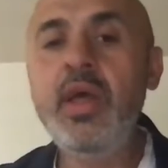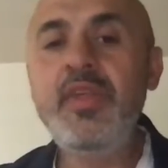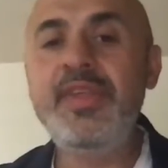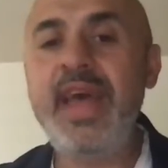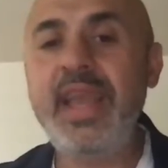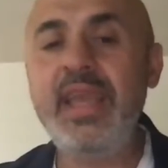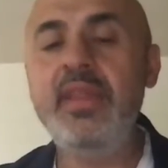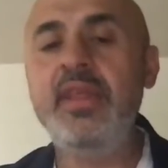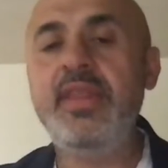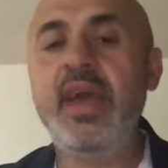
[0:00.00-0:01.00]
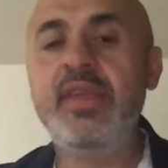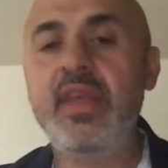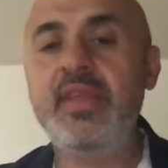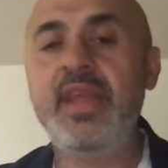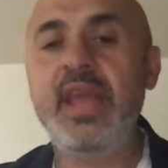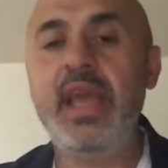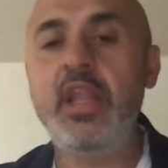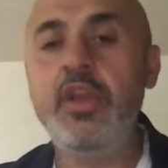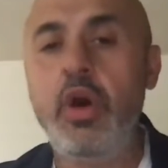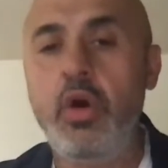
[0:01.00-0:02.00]
Second, the text says that
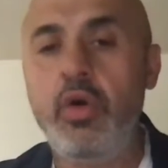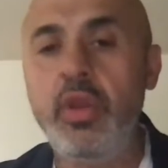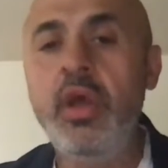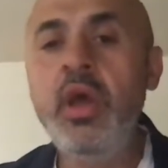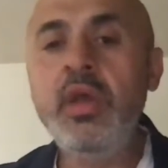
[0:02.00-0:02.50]
Elion